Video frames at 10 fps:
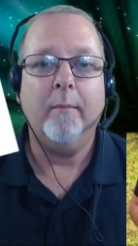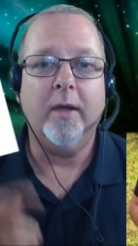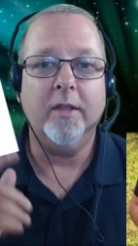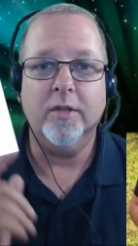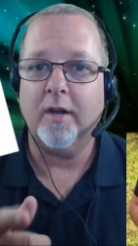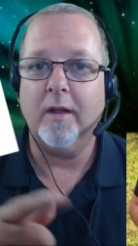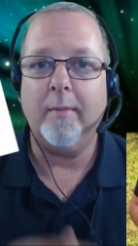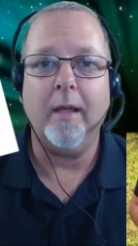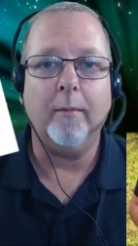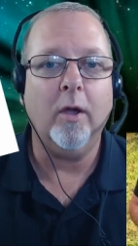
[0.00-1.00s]
But you're going to
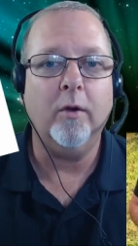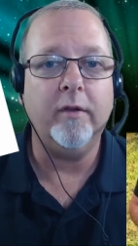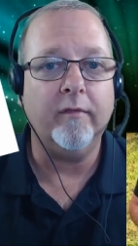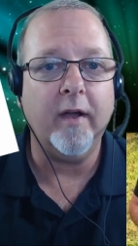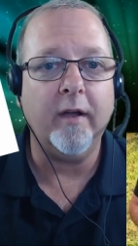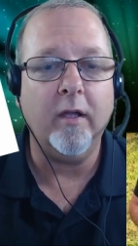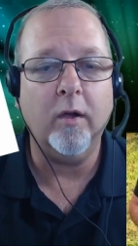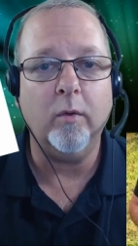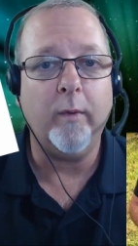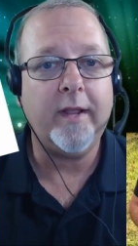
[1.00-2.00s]
be able to own your very
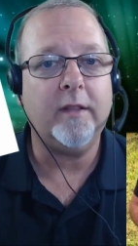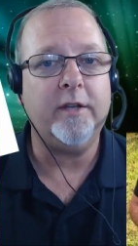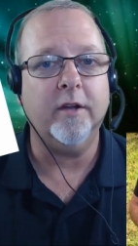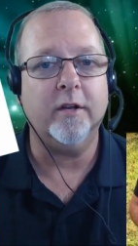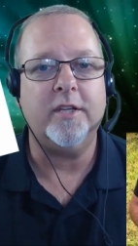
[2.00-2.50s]
own Weekly Dirt